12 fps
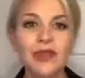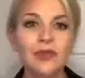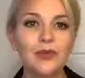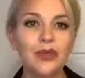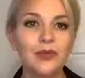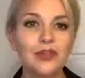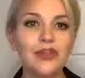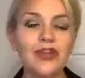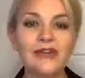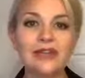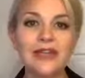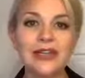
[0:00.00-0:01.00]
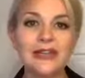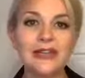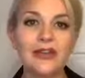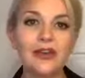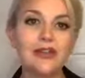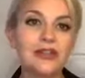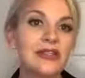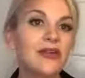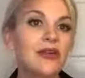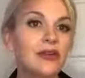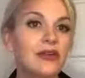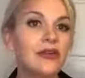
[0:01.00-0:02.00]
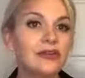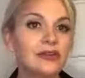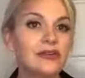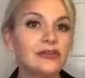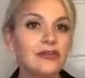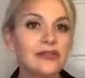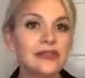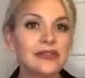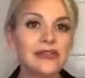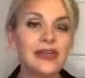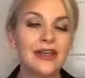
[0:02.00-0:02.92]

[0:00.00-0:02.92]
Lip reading: pretty much your everyday skincare routine, or you can do it